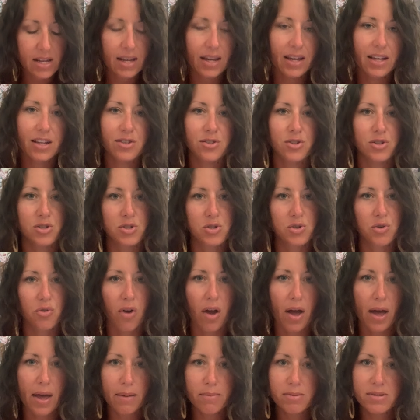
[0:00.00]
It
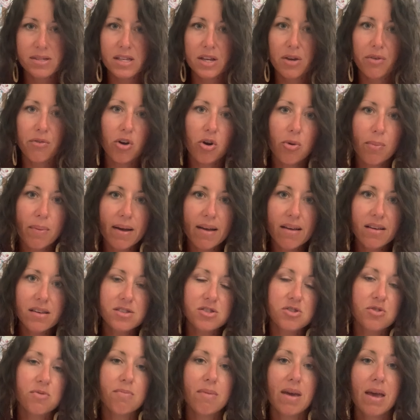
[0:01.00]
describes the aroma.
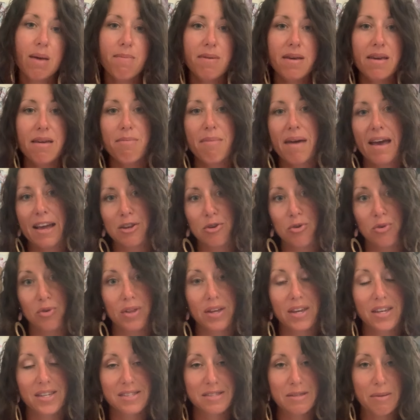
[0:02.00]
So maybe
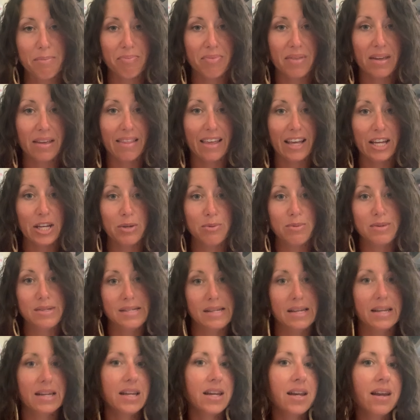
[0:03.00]
magnolia is something that you
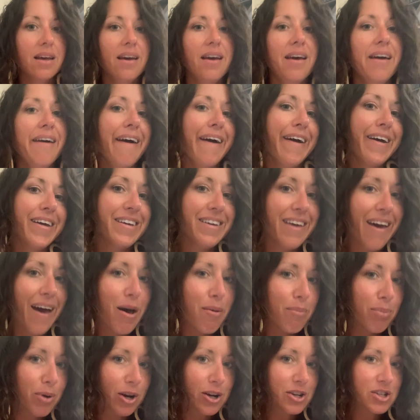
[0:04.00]
didn't
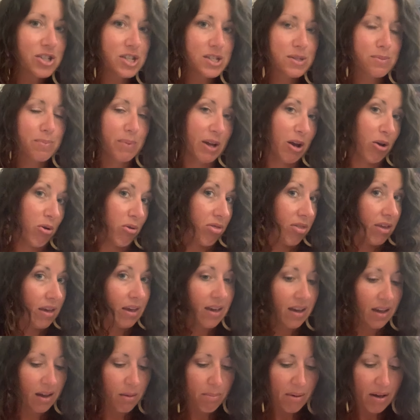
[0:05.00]
yet purchase, but you're
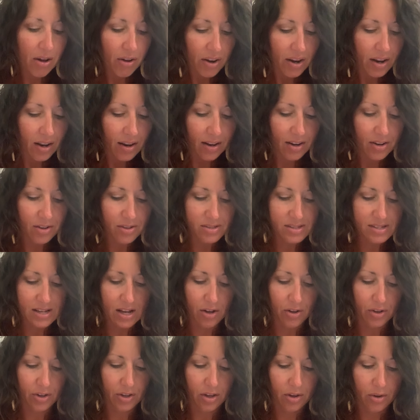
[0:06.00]
thinking about it. It'll
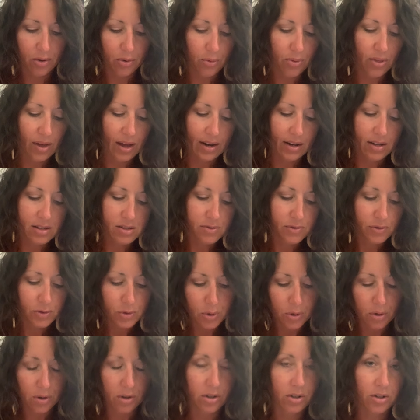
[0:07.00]
tell you that it's
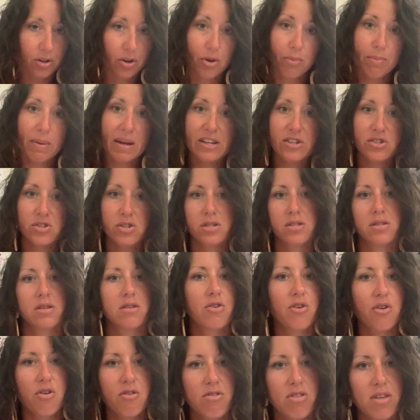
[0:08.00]
floral, herbaceous, and
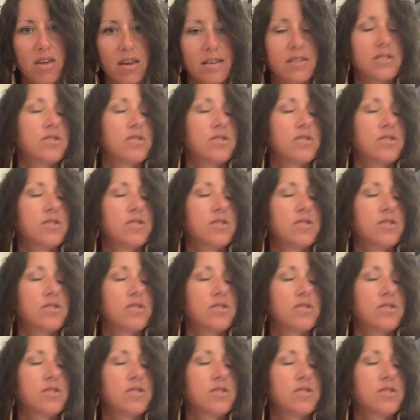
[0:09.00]
earthy.